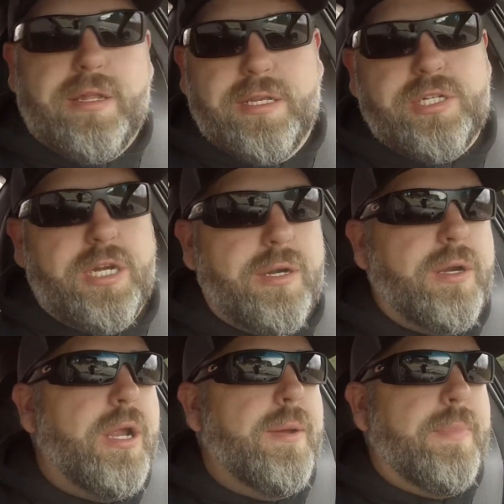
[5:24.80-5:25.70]

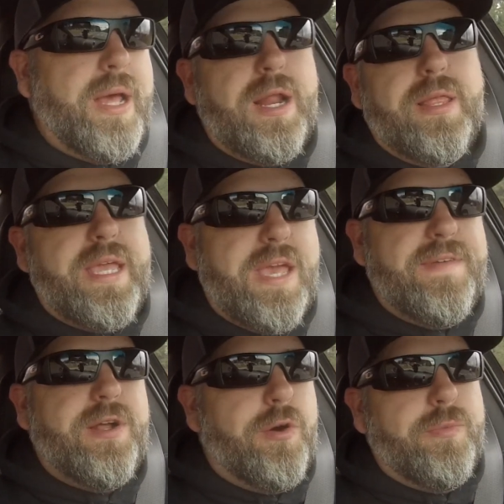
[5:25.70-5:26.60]
childish here. But I
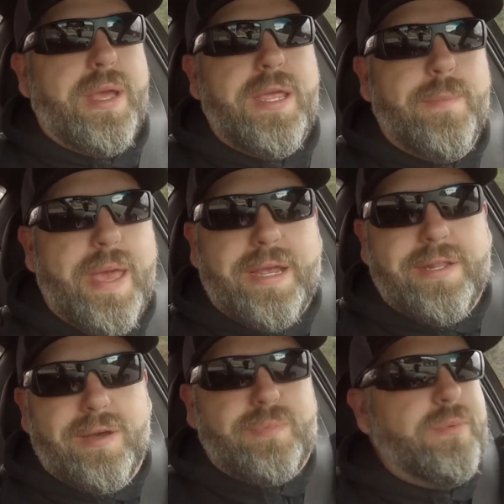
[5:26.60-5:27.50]
don't like having to hold my
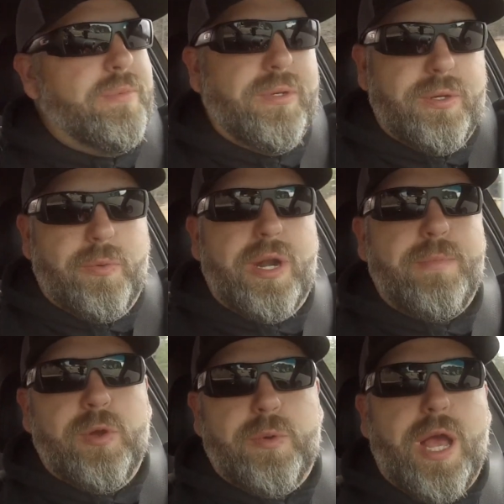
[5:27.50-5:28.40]
impact up
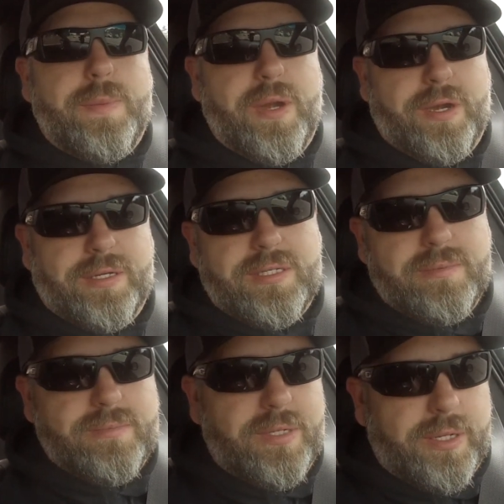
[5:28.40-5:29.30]
when I'm doing rod
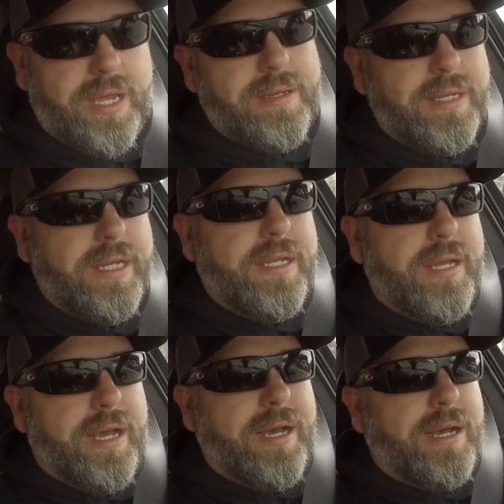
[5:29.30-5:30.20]
bearings. Okay.
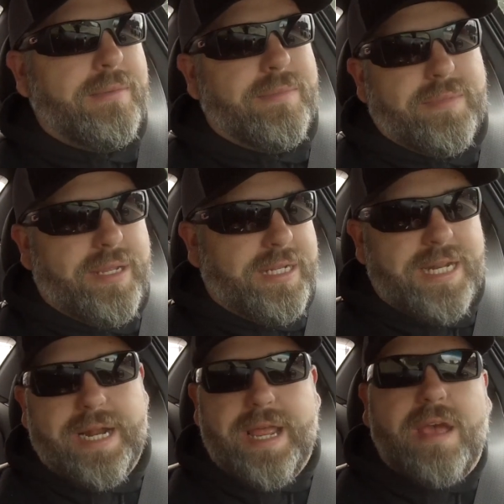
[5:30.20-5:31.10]

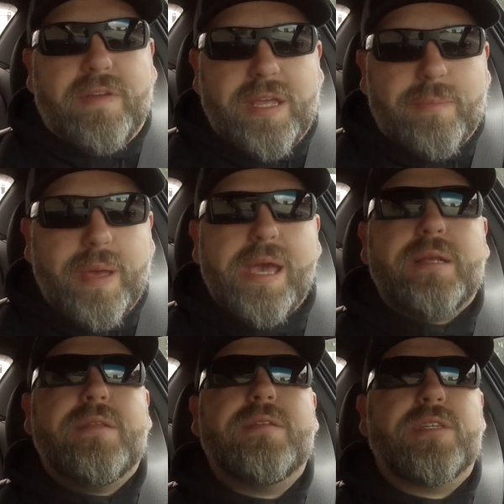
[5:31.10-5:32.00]
It's not a heavy
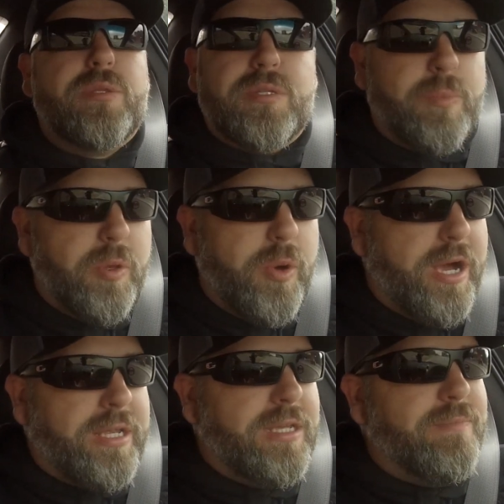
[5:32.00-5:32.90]
impact
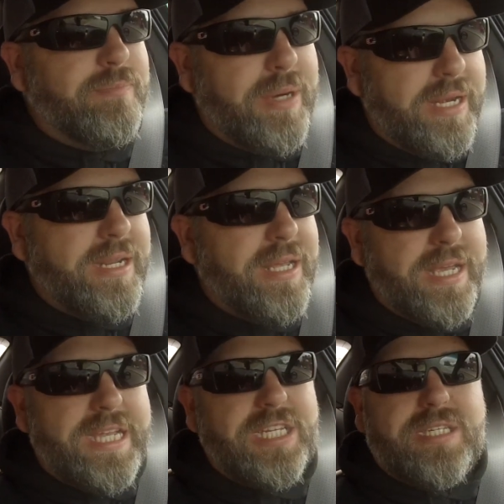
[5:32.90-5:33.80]
to Milwaukee,
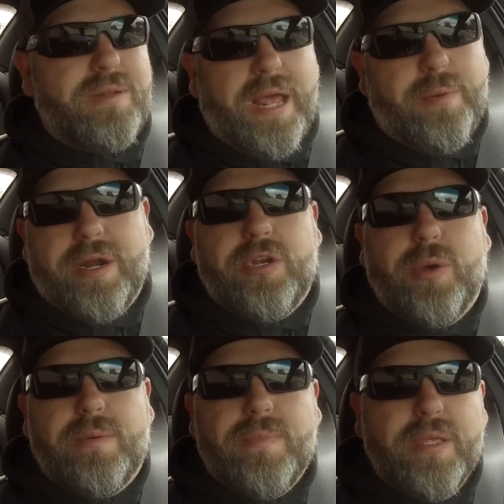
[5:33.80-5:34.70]
but it's just I
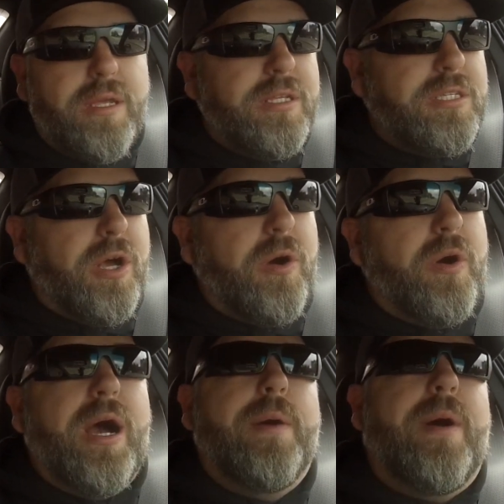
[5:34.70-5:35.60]
don't want to do
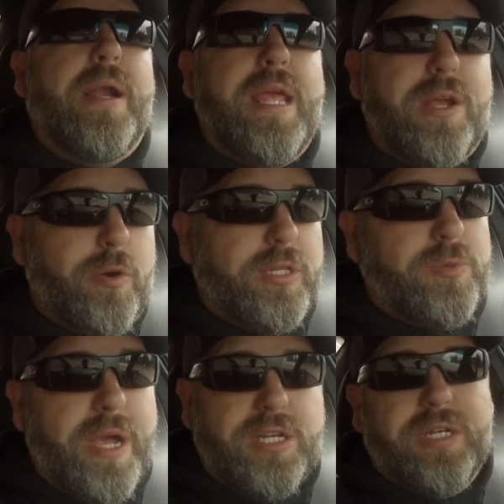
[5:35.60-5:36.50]
it. So I want
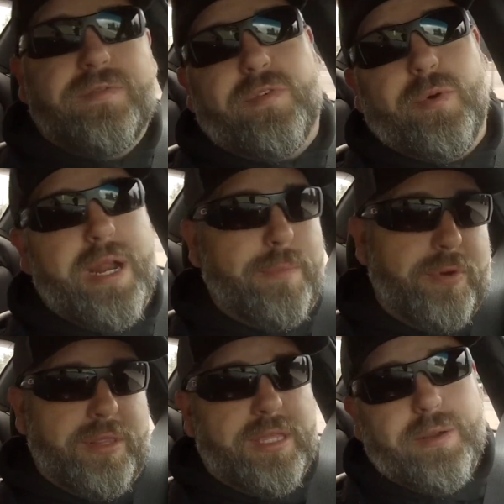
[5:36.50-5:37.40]
a cordless ratchet
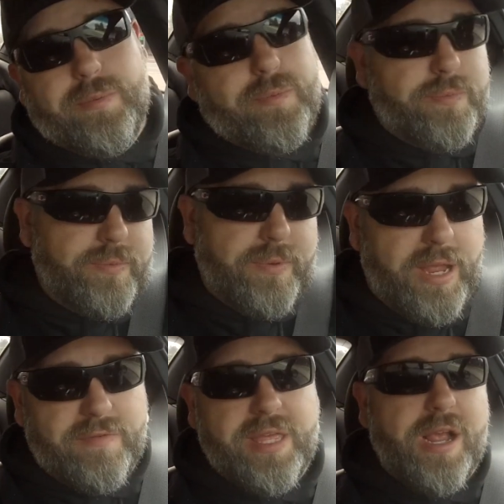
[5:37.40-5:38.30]
for when I'm
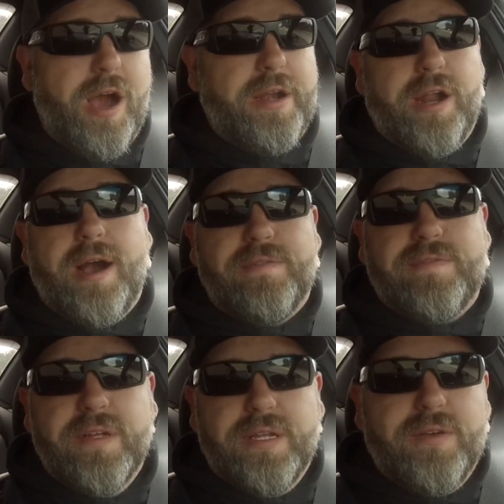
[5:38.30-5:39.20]
putting everything on
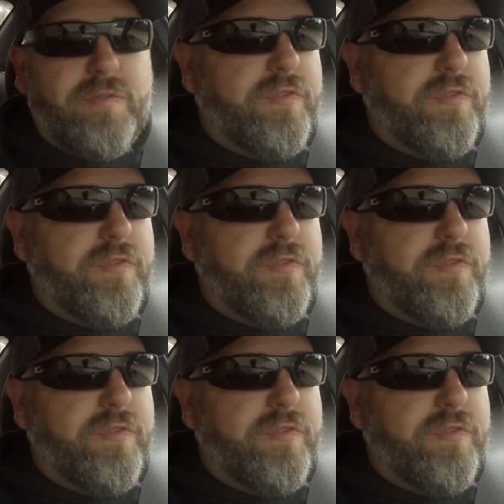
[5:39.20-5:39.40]
and off